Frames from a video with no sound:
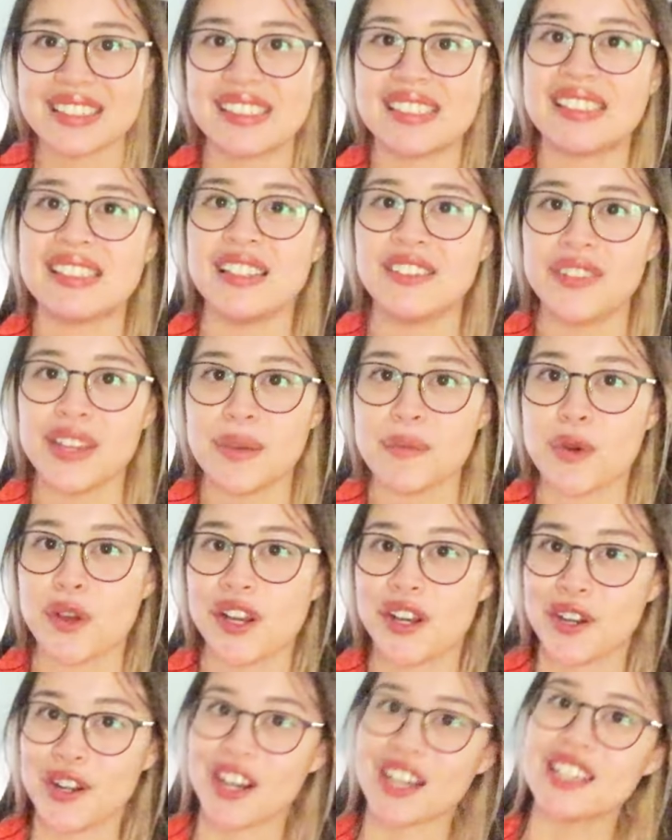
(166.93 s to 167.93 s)
is a Silvia
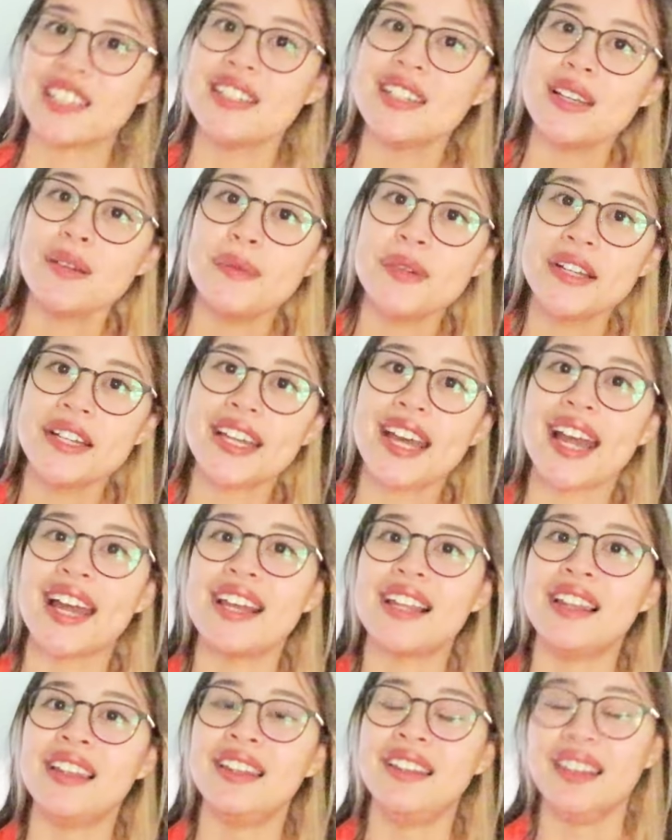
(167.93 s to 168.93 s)
Moreno Garcia book.
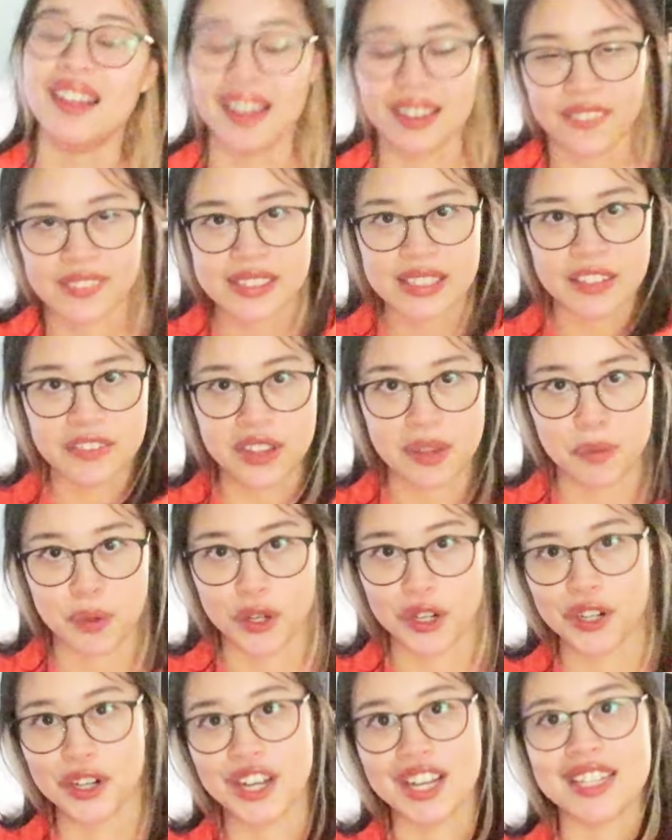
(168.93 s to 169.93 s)
I love Silvia
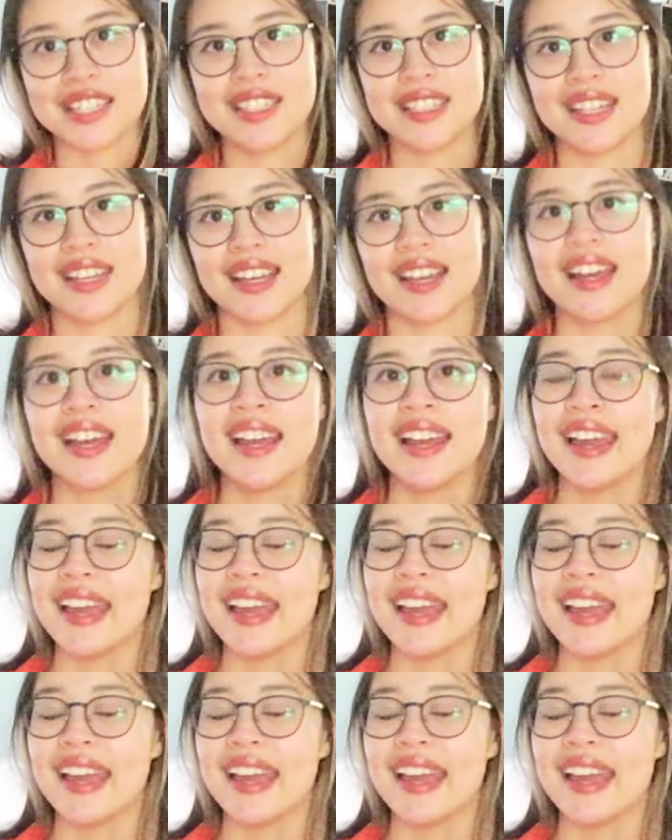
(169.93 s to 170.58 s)
Moreno Garcia